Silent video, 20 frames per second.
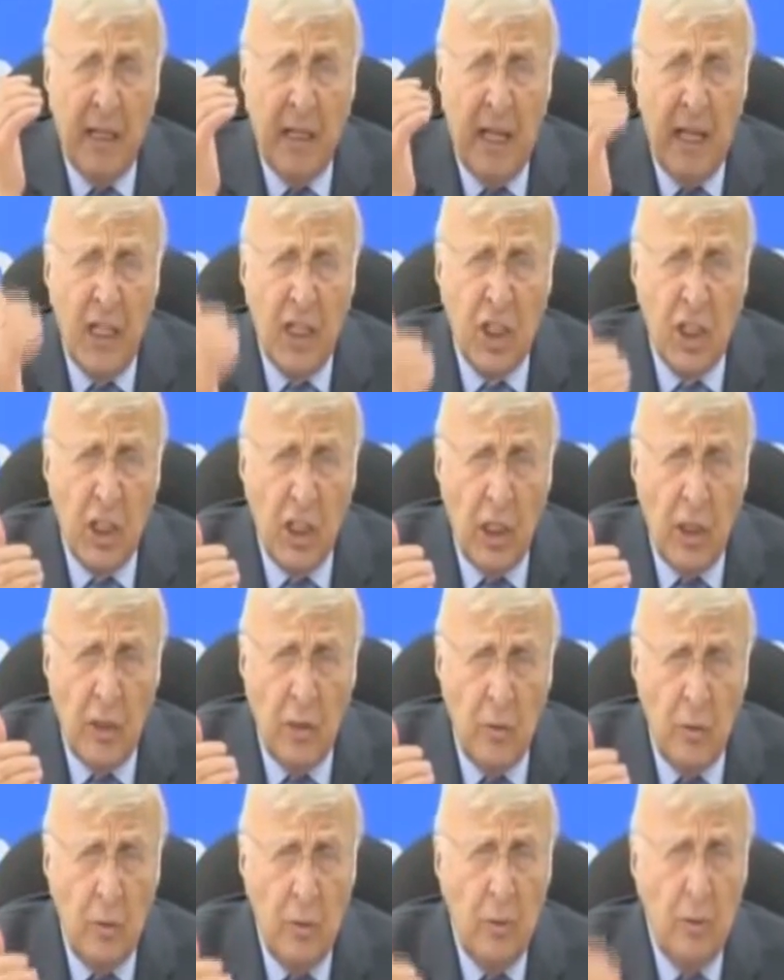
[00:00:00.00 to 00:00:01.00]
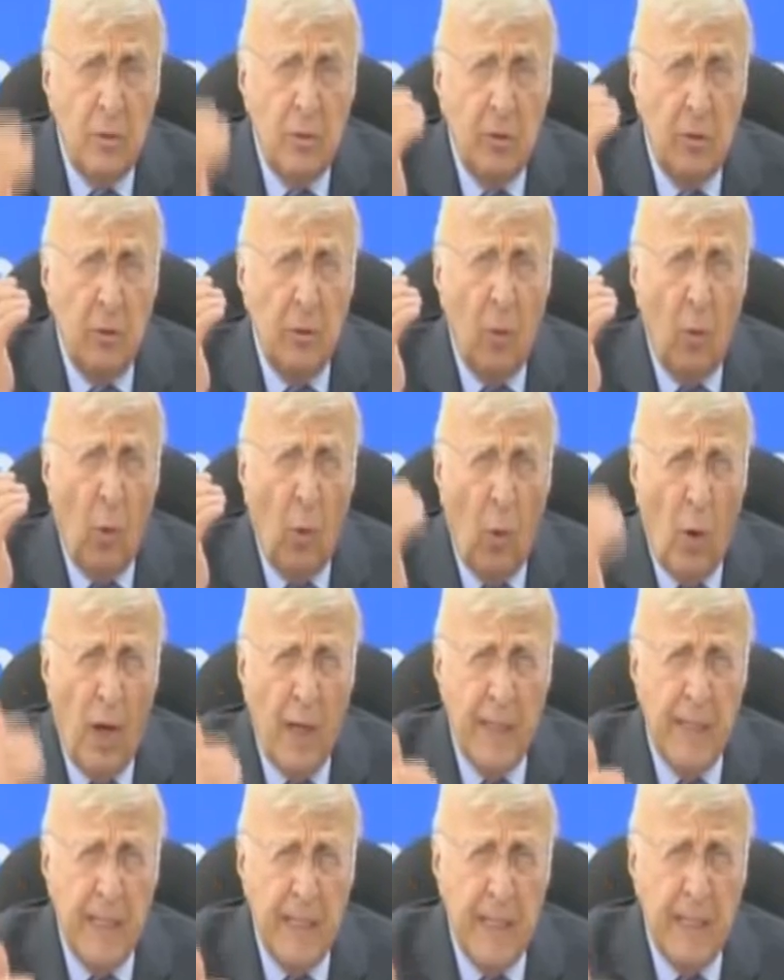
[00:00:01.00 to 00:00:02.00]
Michelangelo
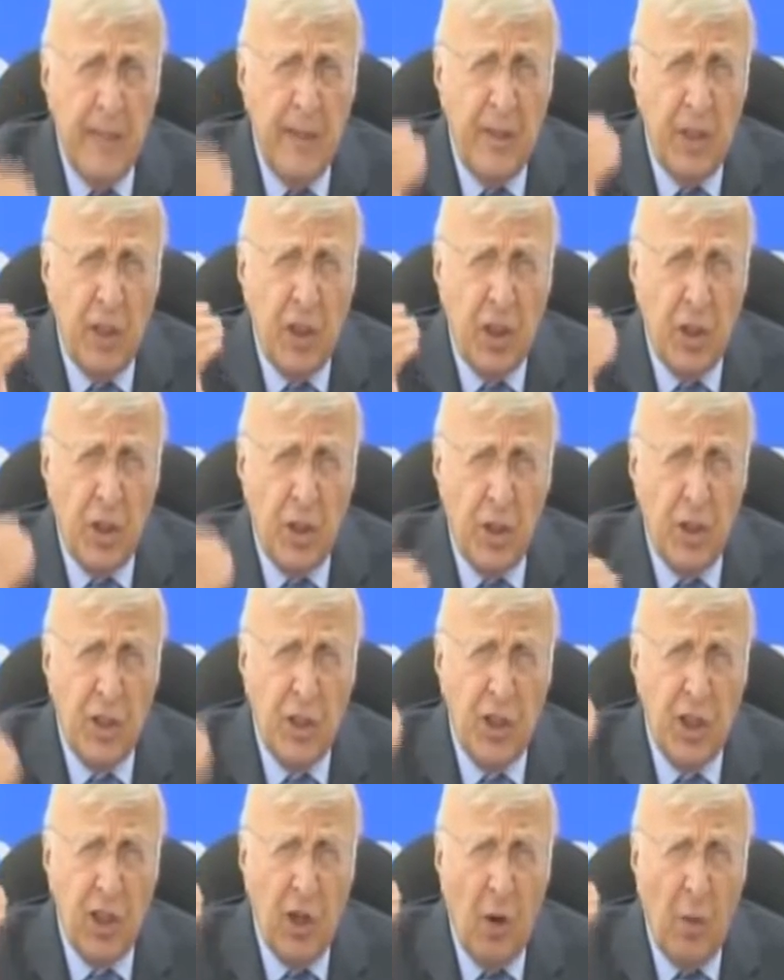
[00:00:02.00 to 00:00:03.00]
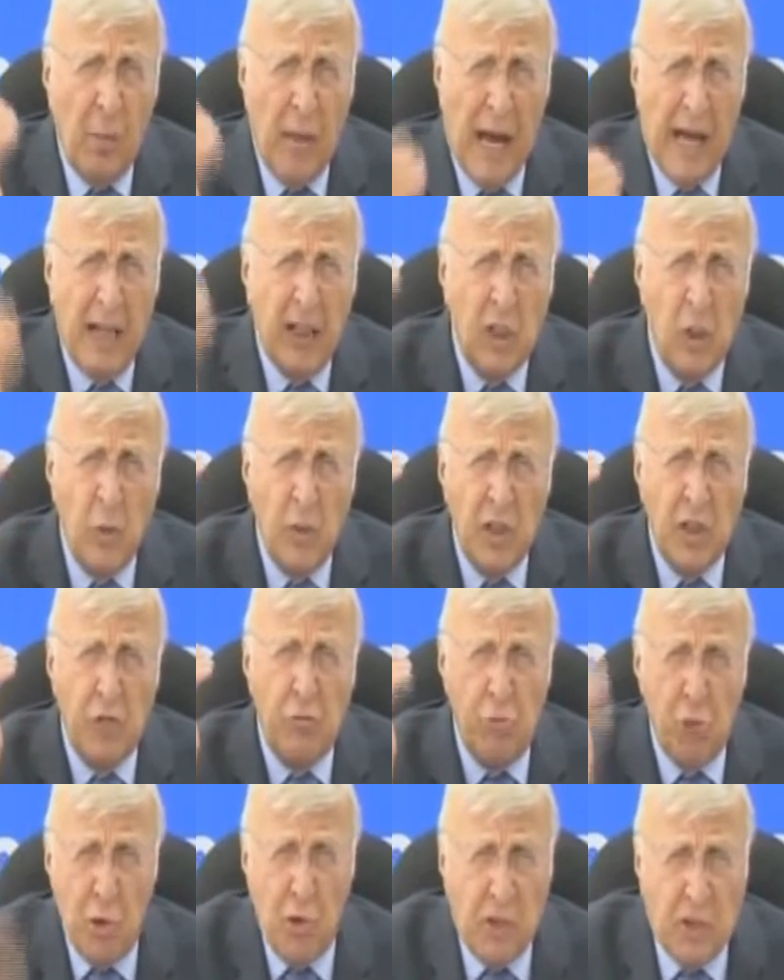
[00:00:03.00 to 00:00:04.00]
wanted the church to go back to
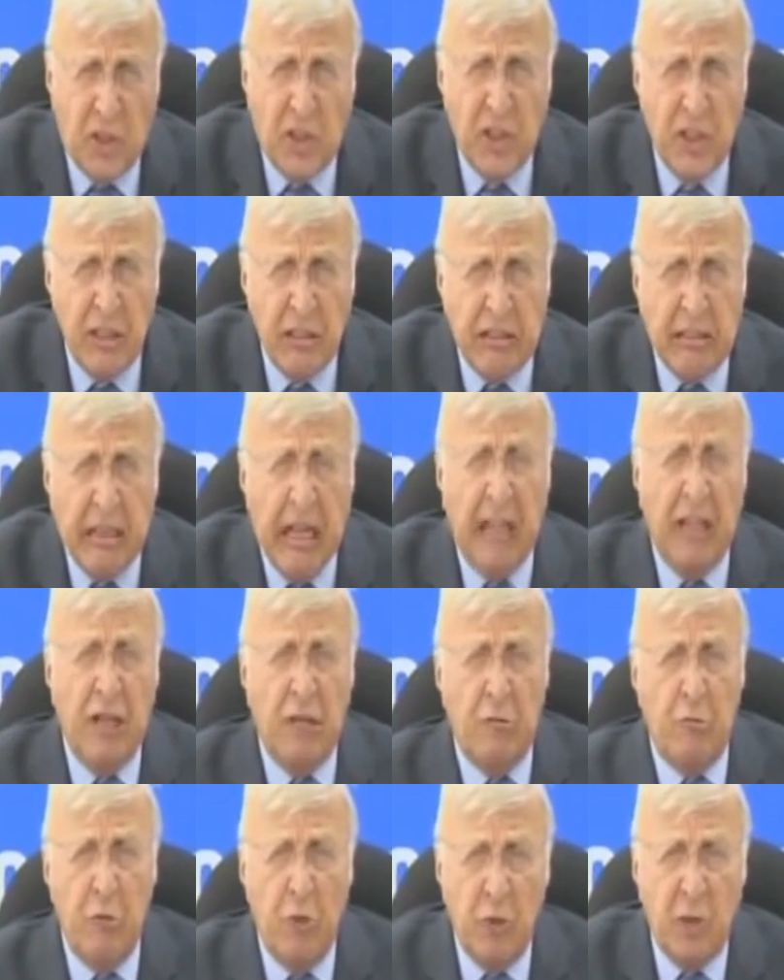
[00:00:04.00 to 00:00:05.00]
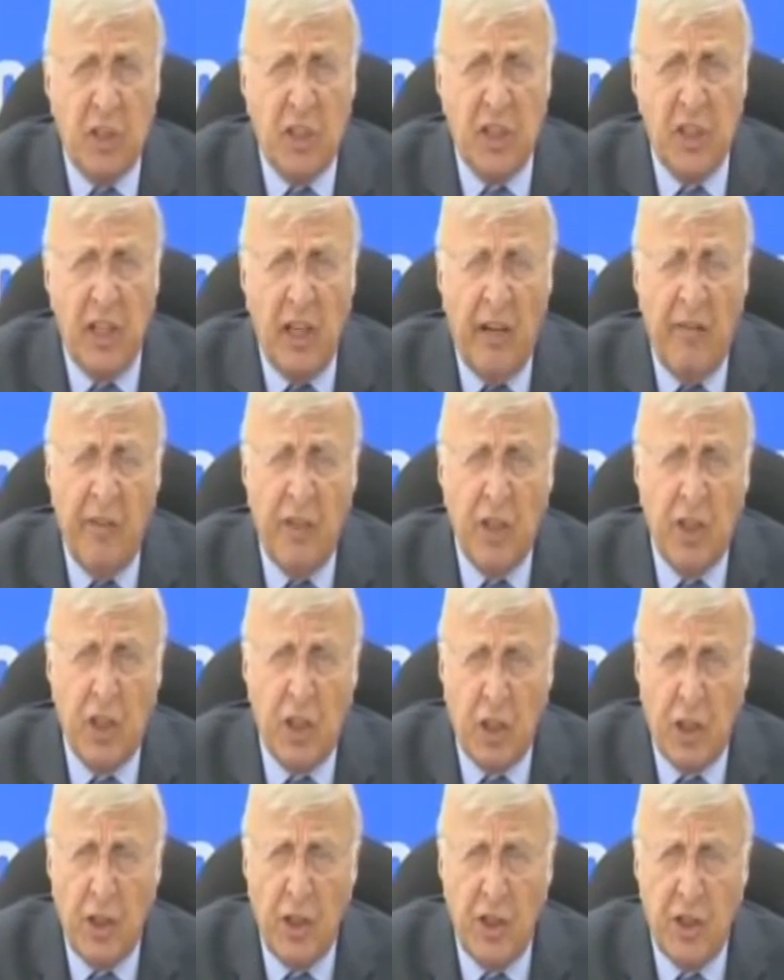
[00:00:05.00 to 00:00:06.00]
its roots, and the roots of the
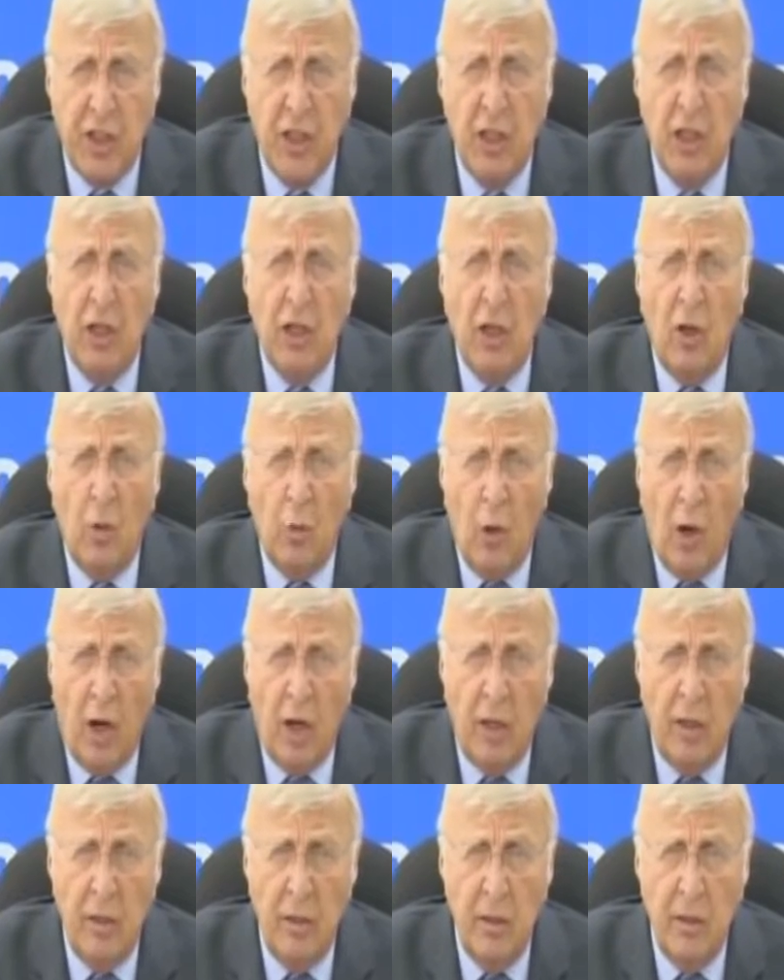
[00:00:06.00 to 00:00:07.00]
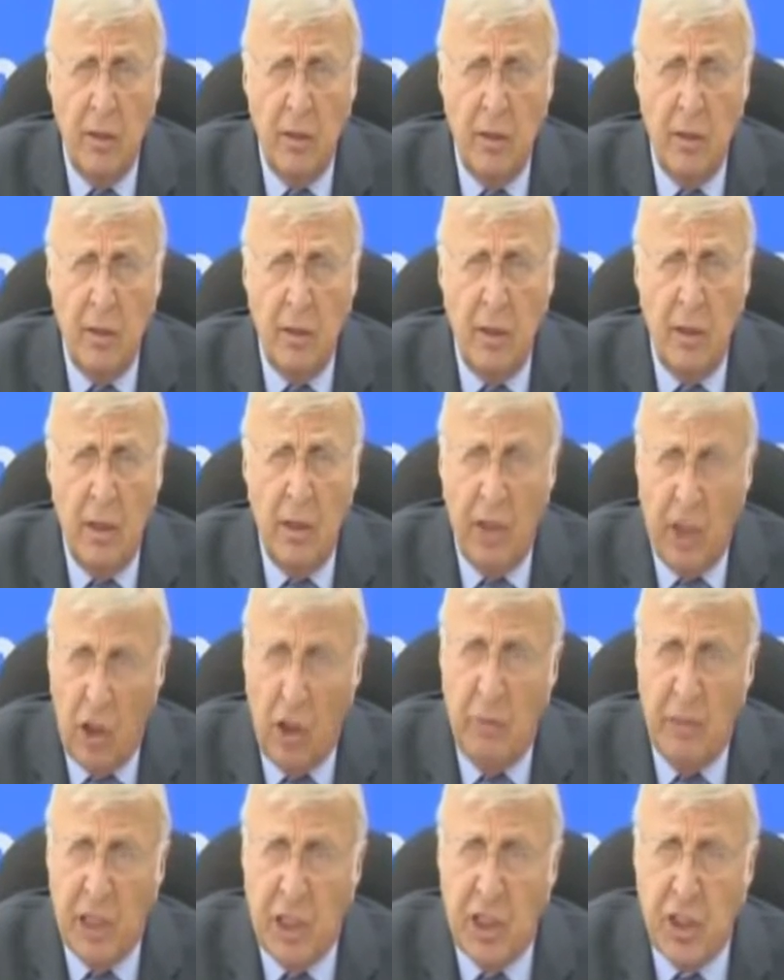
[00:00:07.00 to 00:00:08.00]
church were
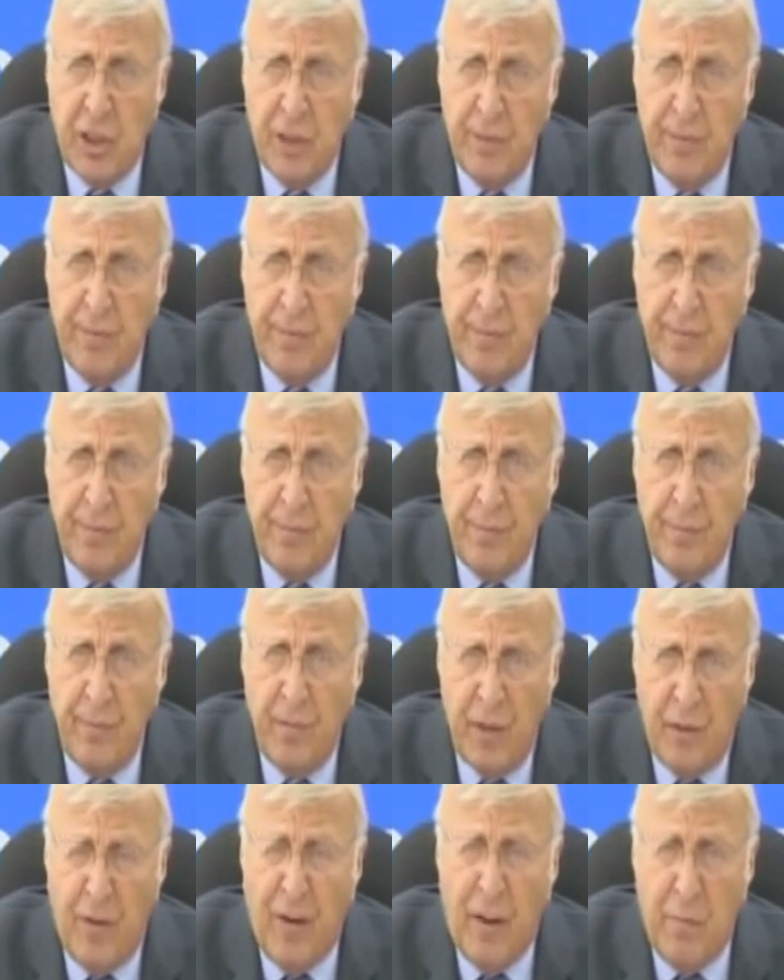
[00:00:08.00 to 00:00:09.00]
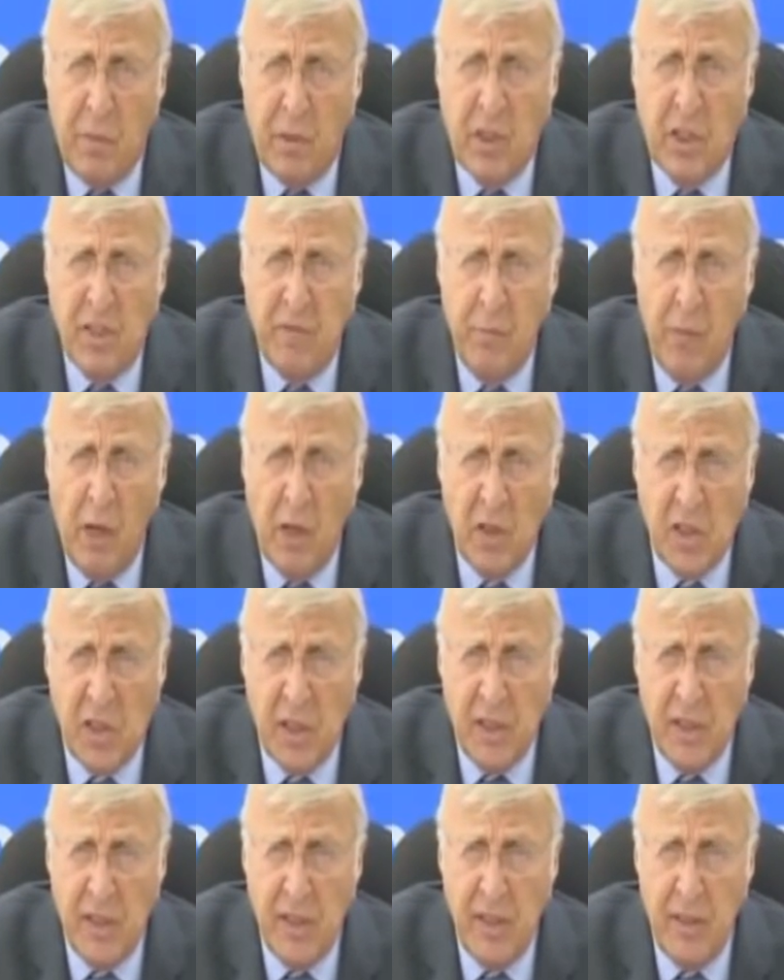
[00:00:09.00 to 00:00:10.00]
the Chumash, the 5 books of
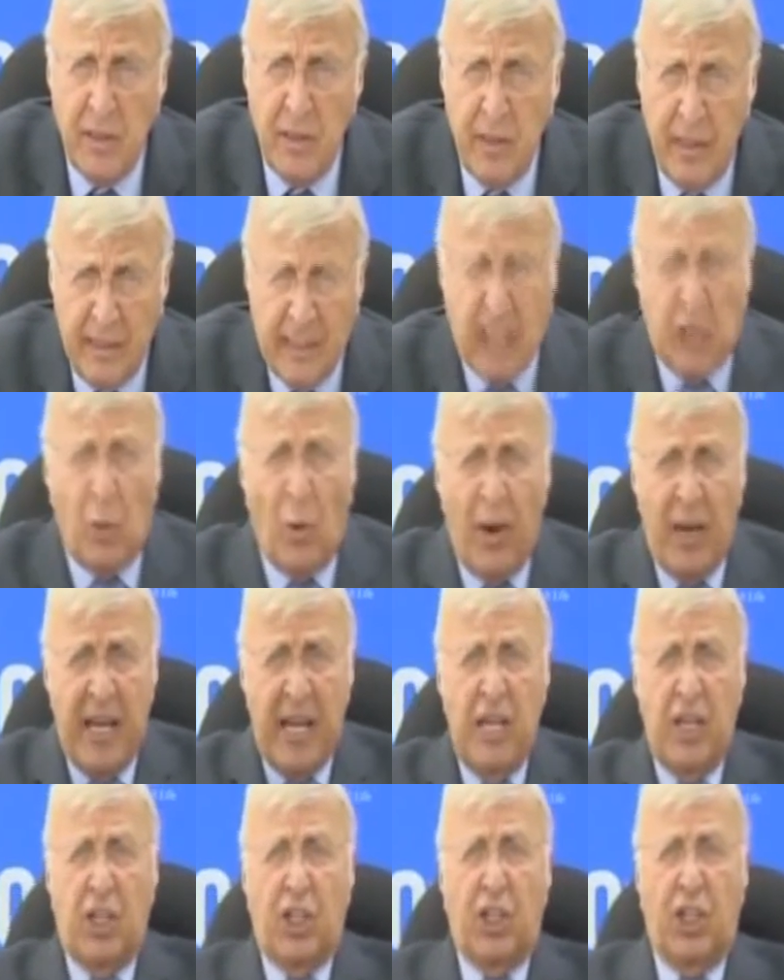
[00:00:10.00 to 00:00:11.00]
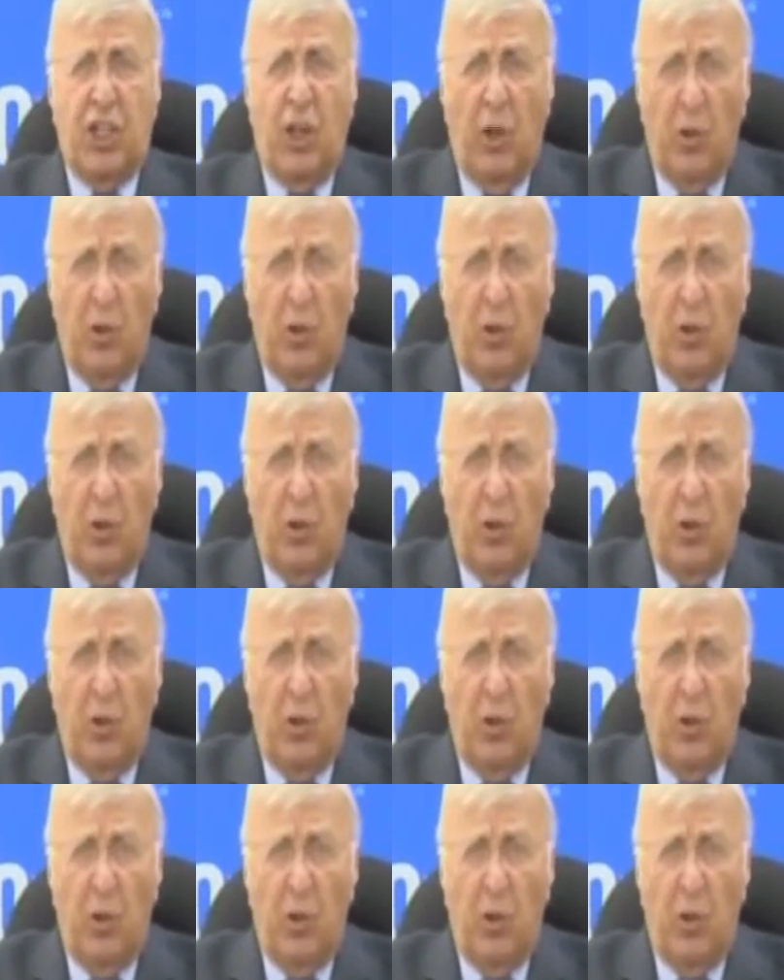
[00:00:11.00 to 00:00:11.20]
Moses. And that's why he